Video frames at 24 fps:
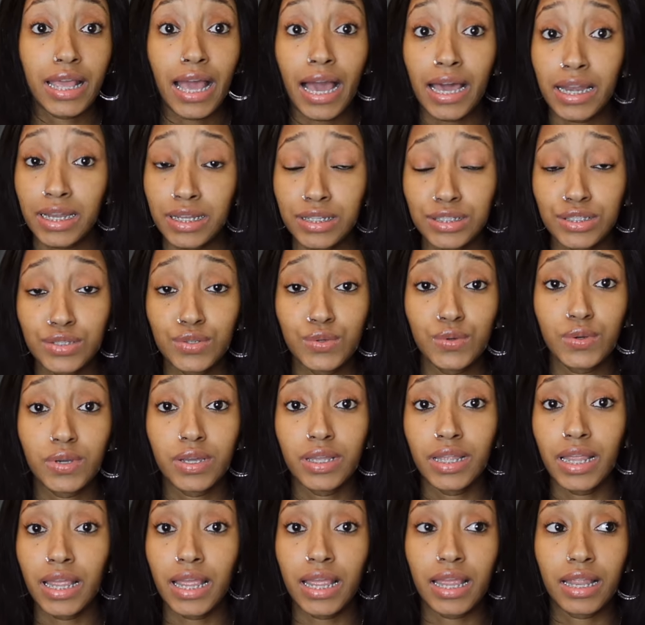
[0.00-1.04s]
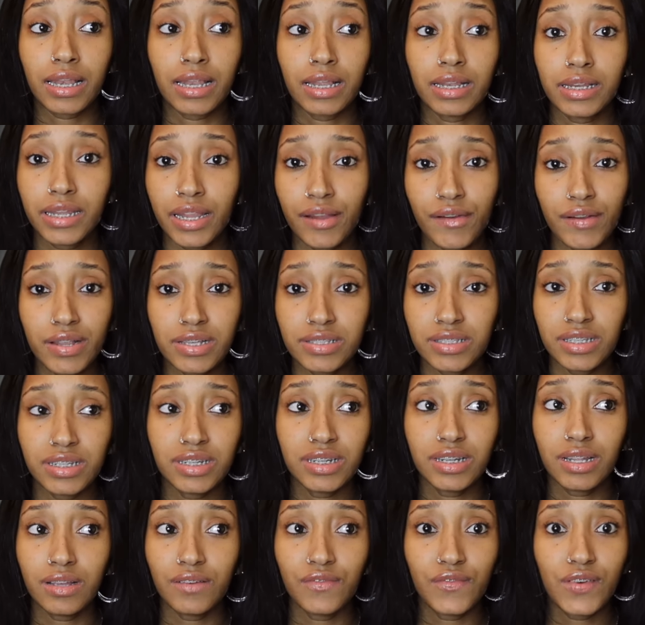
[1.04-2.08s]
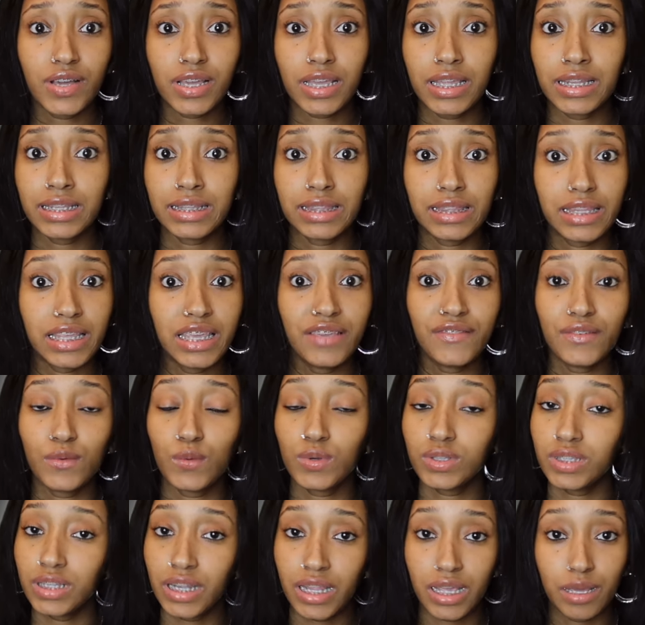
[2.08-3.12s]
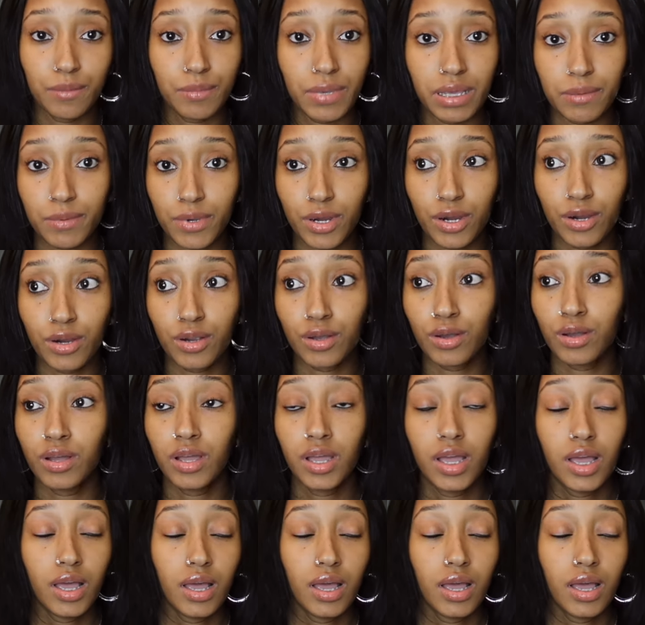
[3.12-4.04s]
got into it, and Darius ended up fucking leaving with the damn baby girl.